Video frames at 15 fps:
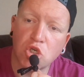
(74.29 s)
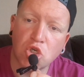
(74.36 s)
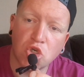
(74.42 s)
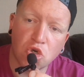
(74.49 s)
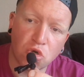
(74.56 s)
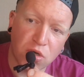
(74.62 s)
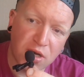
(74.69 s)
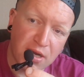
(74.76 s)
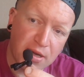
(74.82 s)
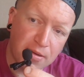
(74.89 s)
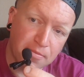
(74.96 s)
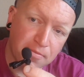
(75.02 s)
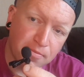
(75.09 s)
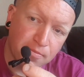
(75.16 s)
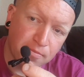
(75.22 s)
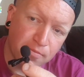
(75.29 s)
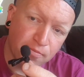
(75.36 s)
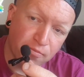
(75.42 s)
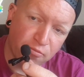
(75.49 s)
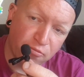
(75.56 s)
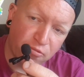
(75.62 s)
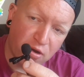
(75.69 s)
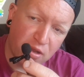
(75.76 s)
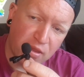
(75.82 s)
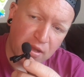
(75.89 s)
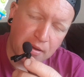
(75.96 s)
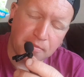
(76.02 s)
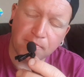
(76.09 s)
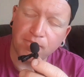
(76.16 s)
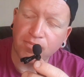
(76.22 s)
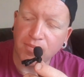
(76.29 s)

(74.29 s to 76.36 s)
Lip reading: chunky, right there.